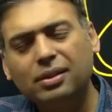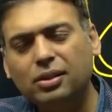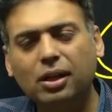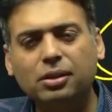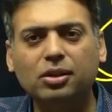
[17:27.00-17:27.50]

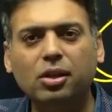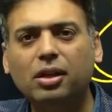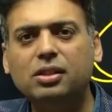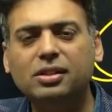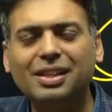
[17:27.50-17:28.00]

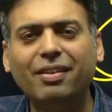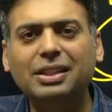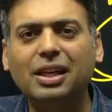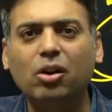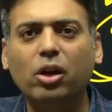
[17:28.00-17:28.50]
Your
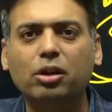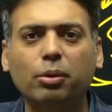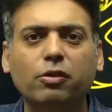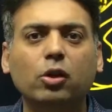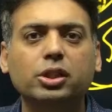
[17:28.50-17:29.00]
savings are going to
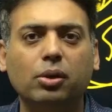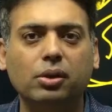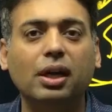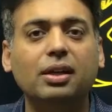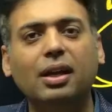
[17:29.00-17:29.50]
be washed
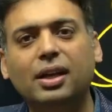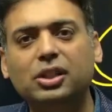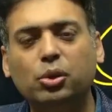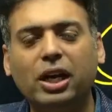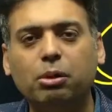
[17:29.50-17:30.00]
out. Until
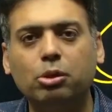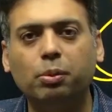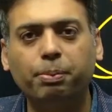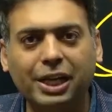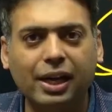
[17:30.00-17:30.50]
unless you get
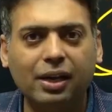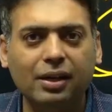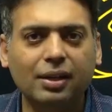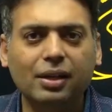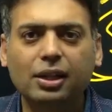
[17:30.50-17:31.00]
your
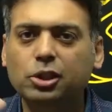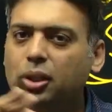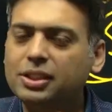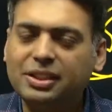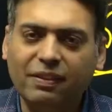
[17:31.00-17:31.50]
PR,
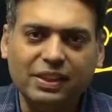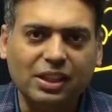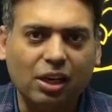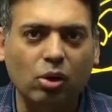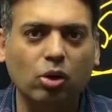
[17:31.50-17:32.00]
your savings
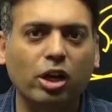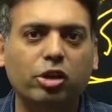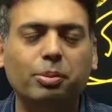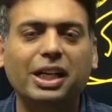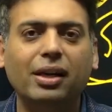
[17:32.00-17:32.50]
are not
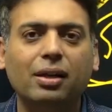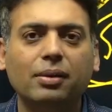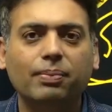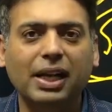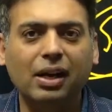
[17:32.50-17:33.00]
going to be there.
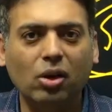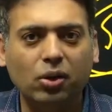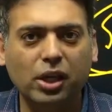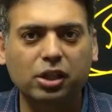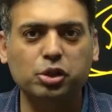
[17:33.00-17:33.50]
They are not
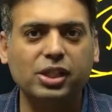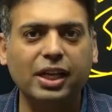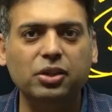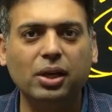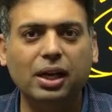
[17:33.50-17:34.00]
going to
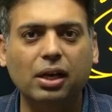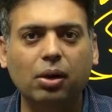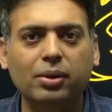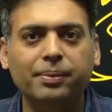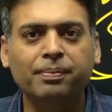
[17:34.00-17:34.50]
stay in your
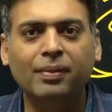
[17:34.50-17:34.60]
account.